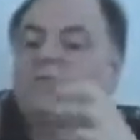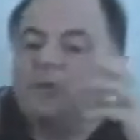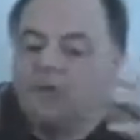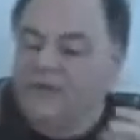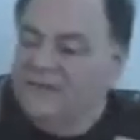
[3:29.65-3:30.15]

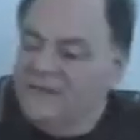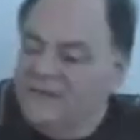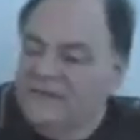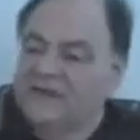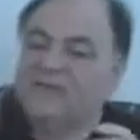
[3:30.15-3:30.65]
belief
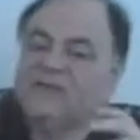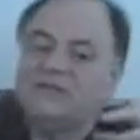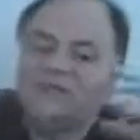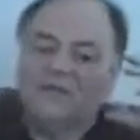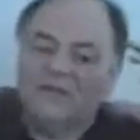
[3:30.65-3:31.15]
systems,
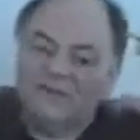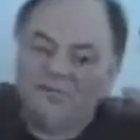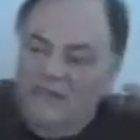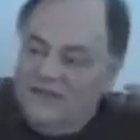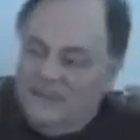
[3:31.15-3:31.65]
different
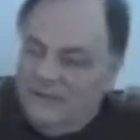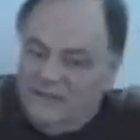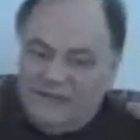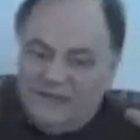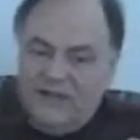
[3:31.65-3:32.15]
degrees
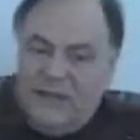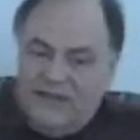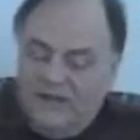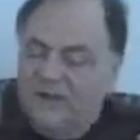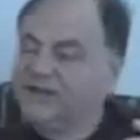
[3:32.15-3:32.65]
of
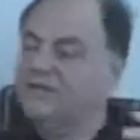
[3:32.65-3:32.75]
education,